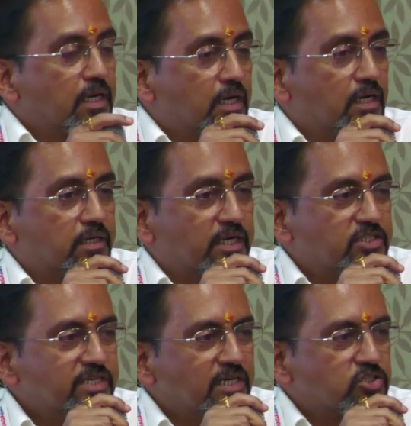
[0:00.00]

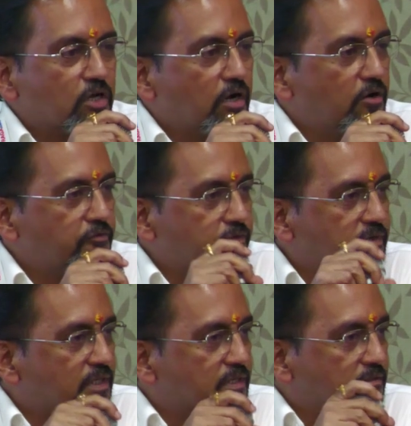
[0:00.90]
residents of
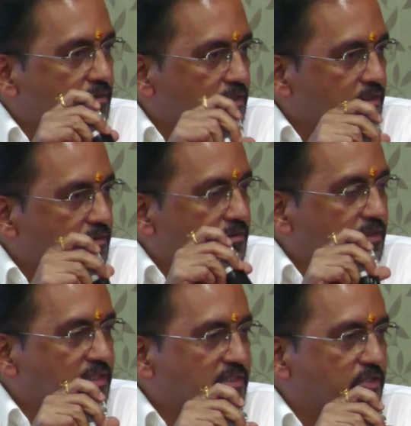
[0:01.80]

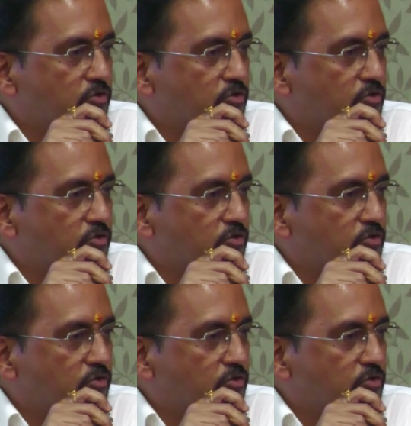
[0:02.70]
the